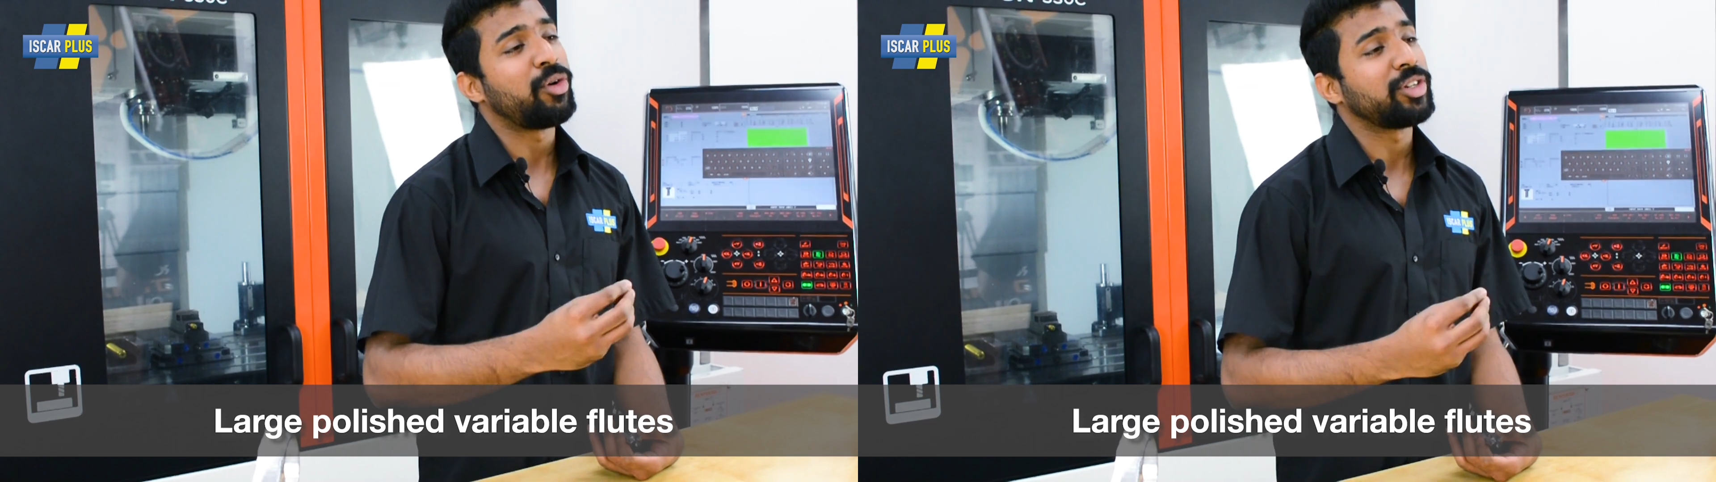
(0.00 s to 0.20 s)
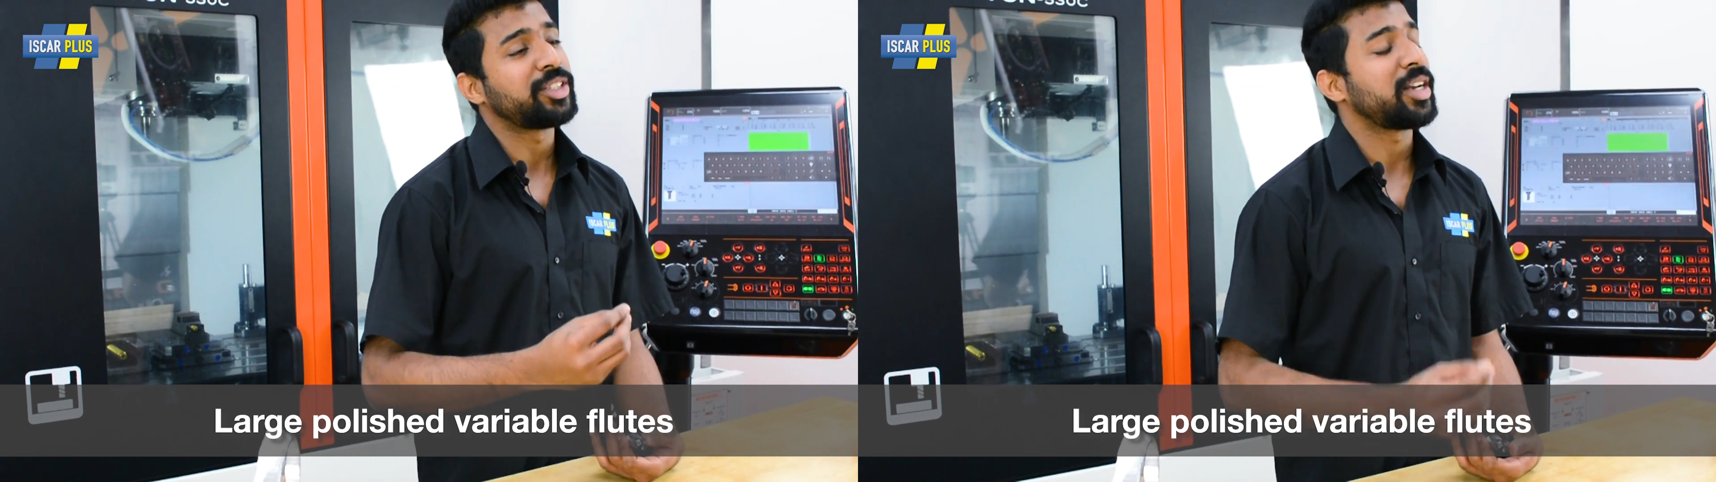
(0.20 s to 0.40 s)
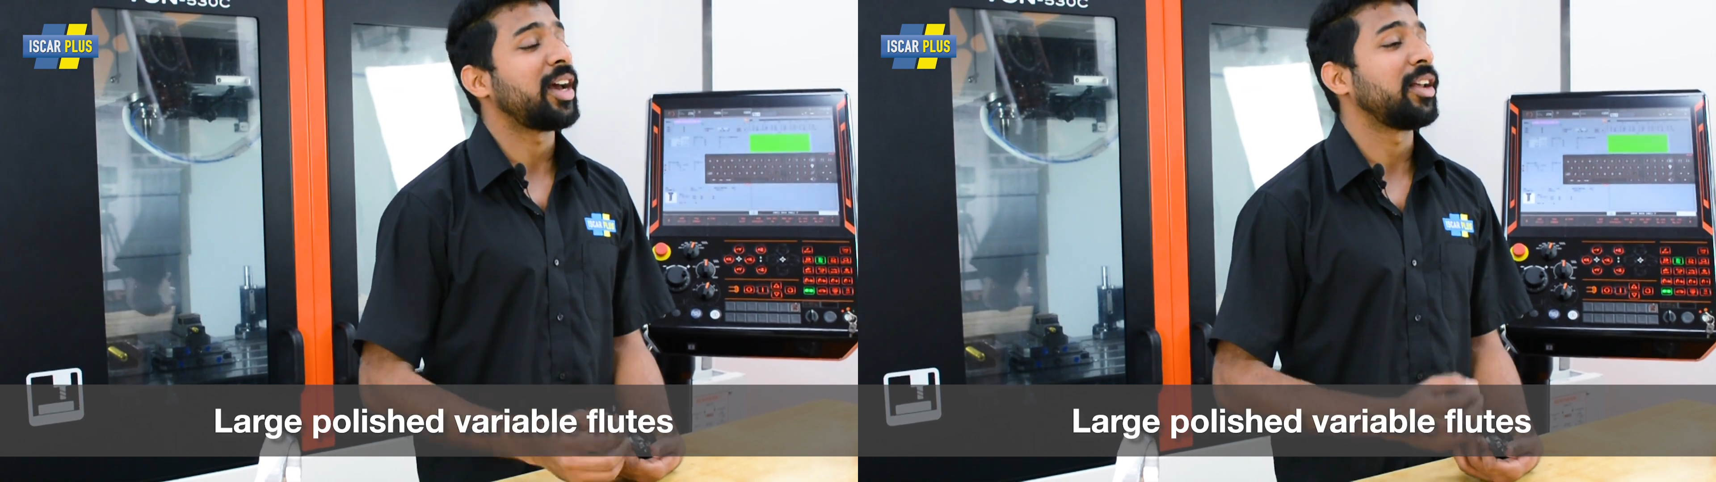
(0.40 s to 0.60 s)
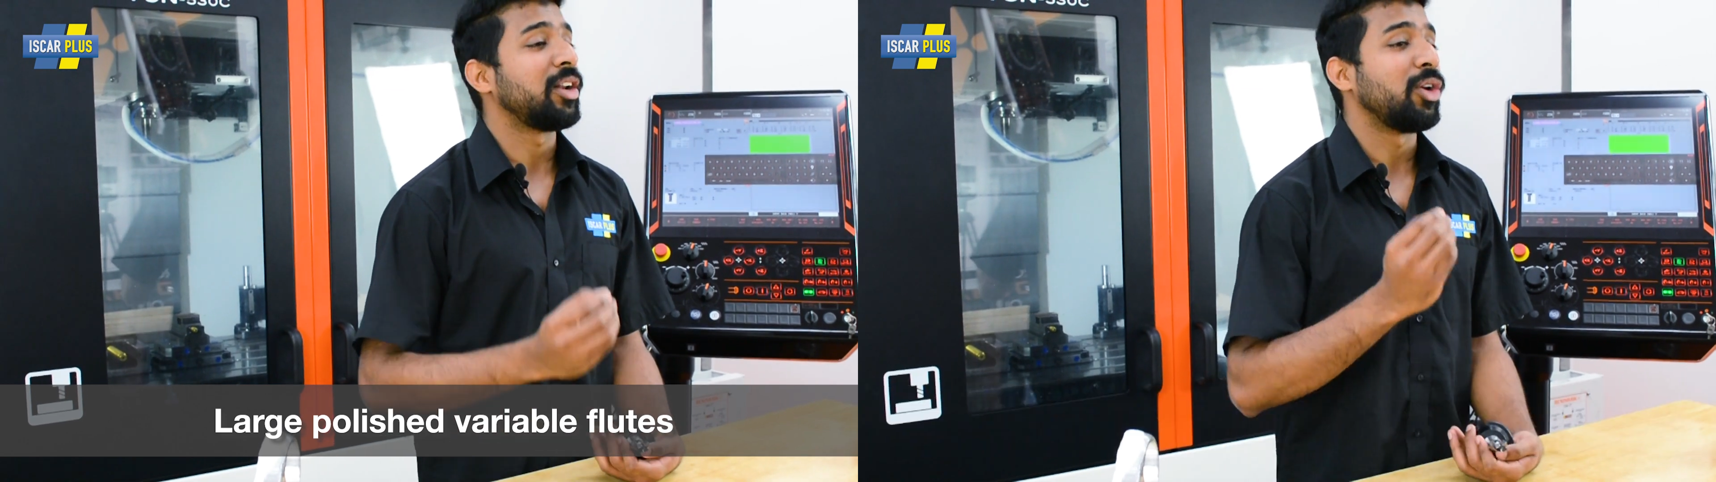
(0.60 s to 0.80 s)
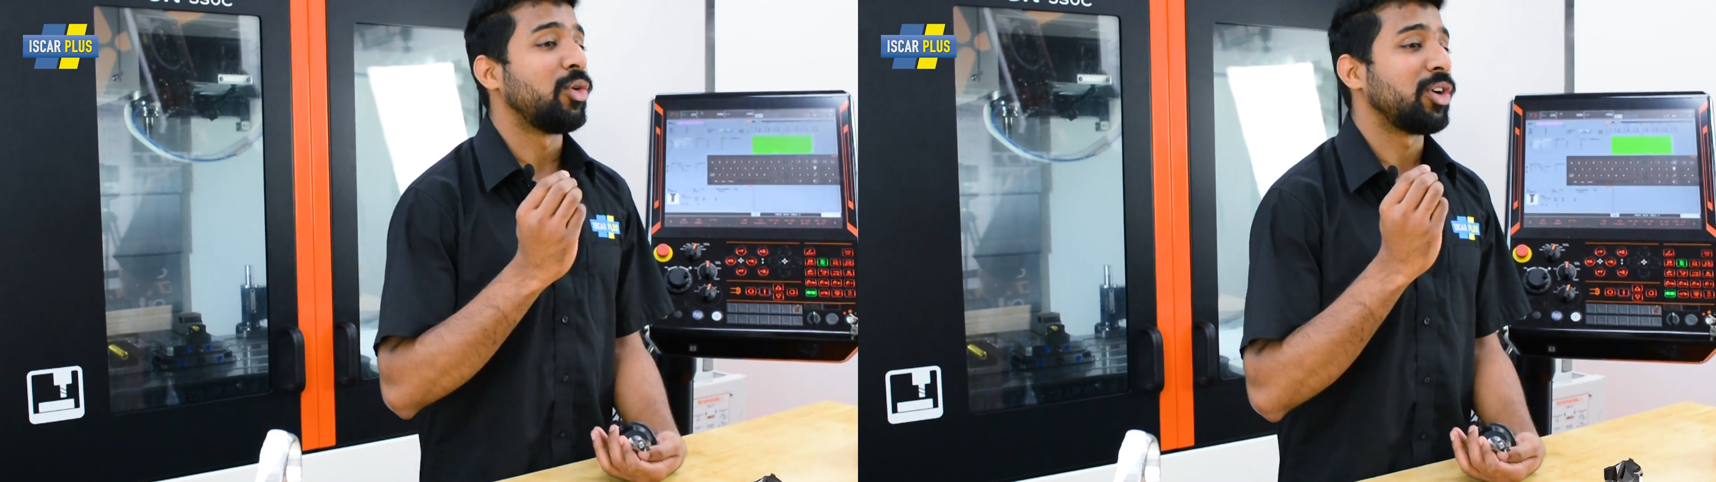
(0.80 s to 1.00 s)
polished and
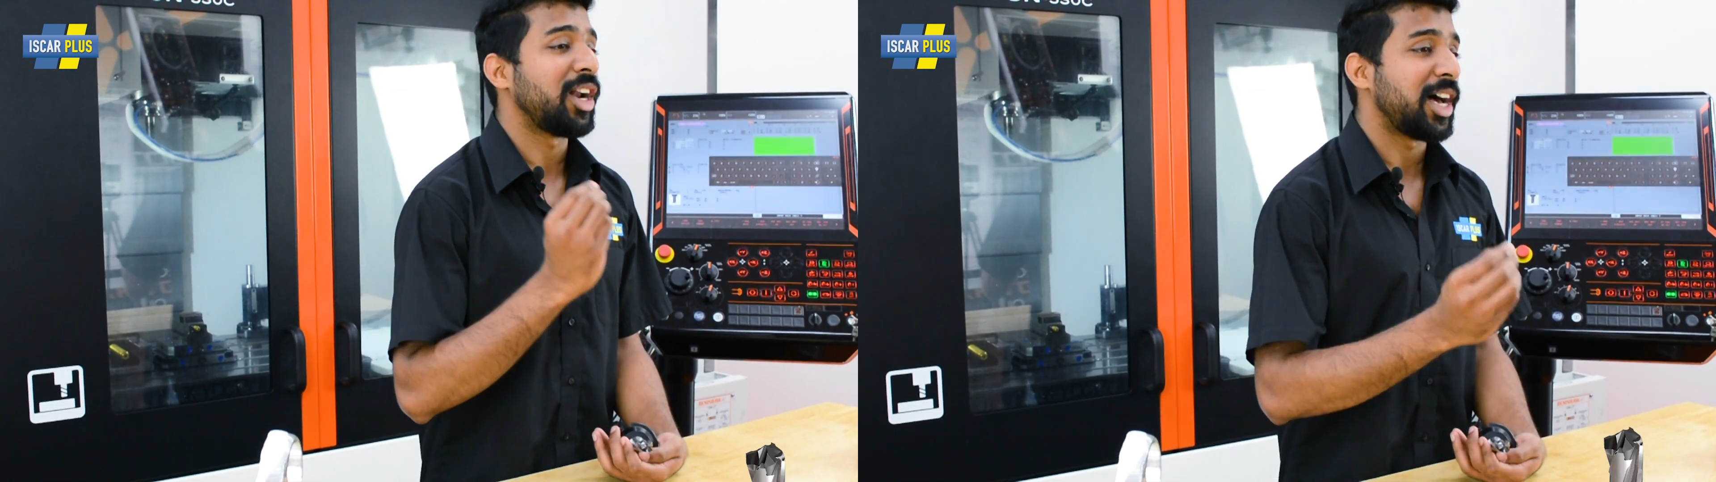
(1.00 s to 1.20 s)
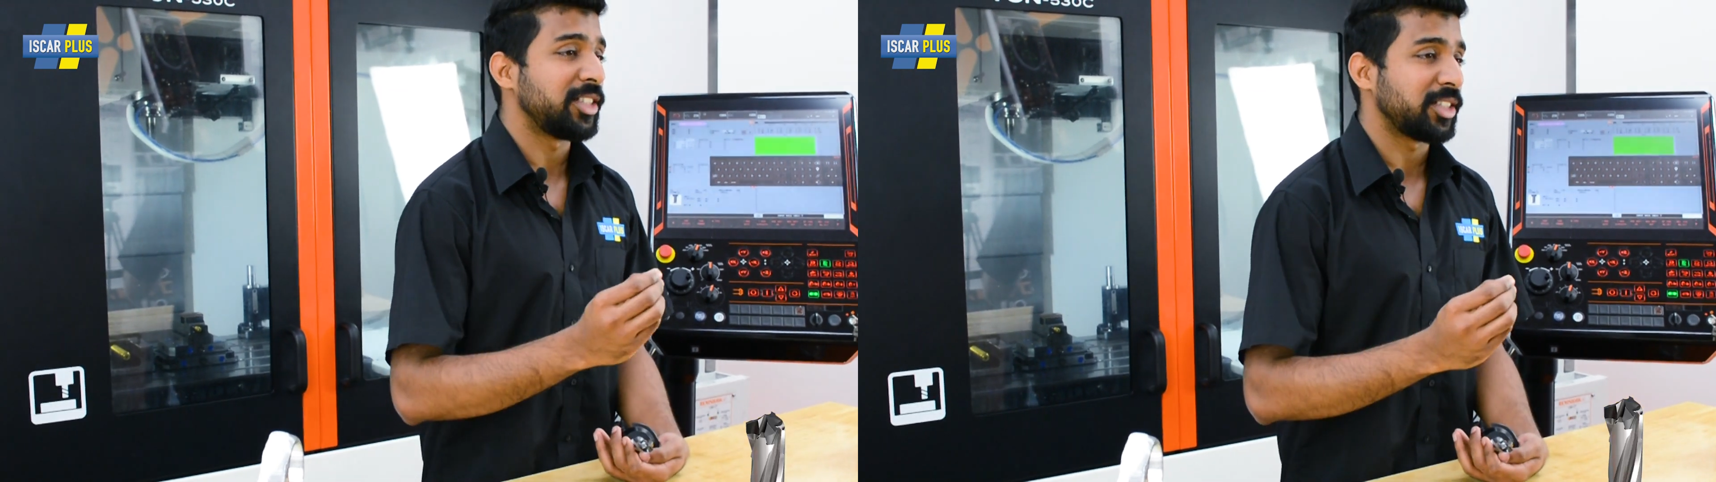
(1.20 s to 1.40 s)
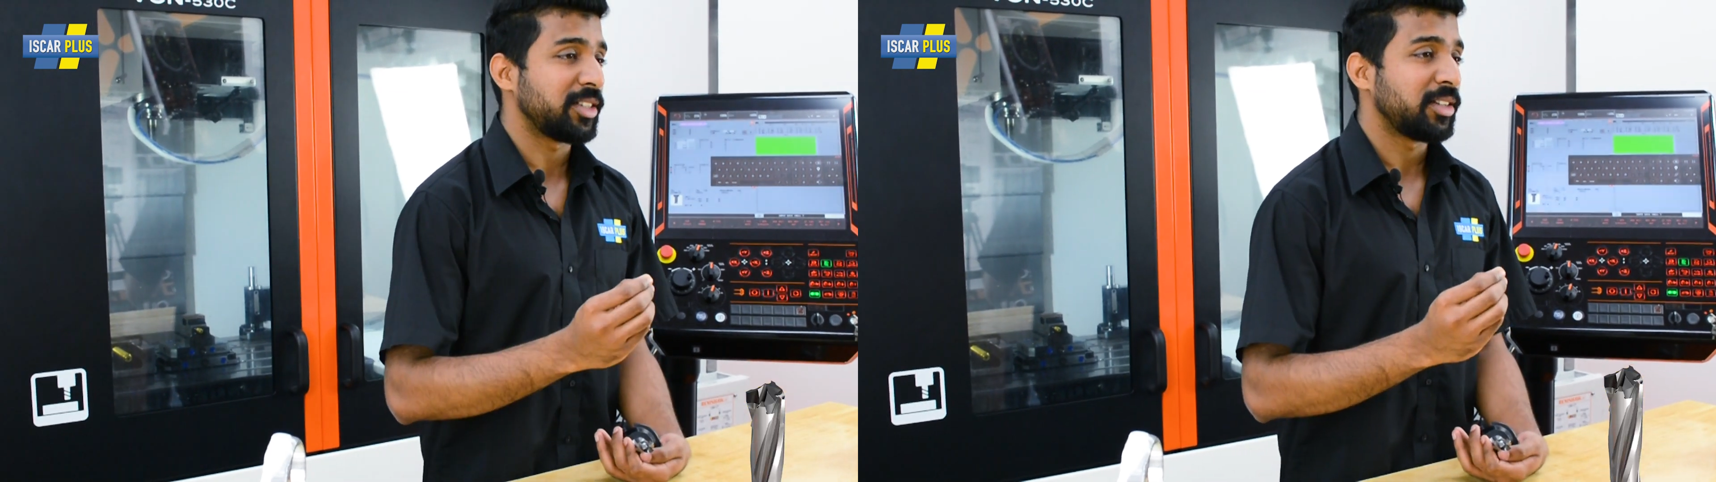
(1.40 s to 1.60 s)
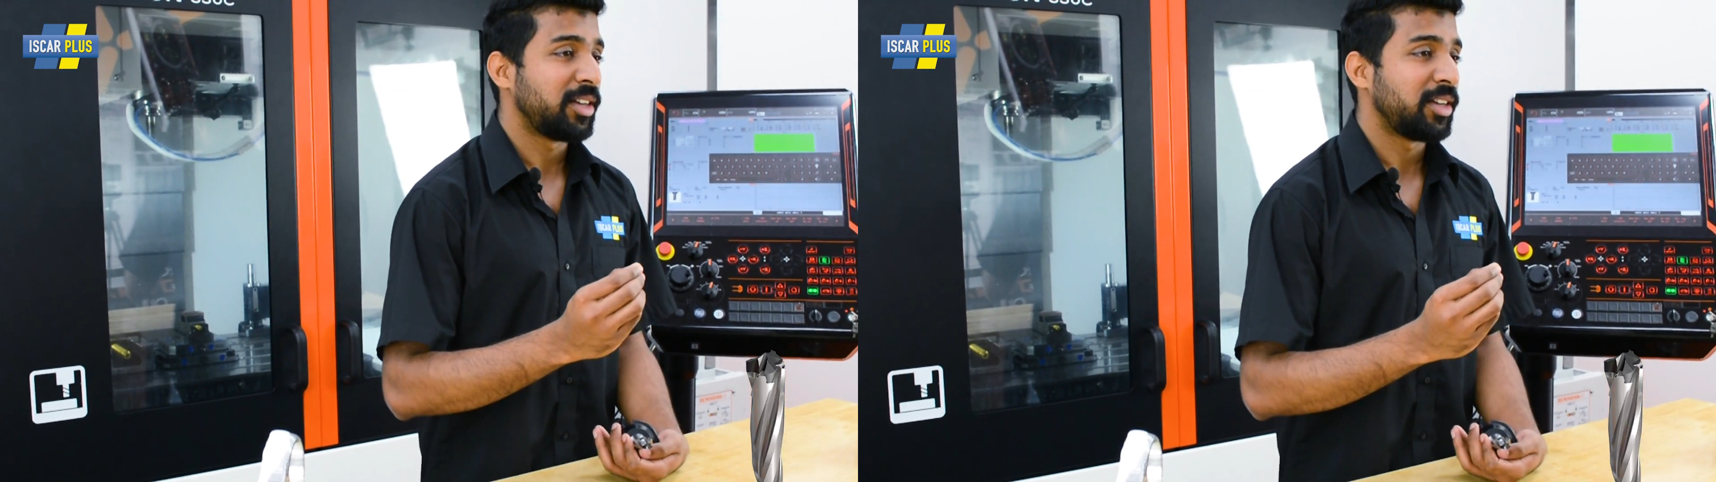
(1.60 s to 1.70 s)
are a lot larger.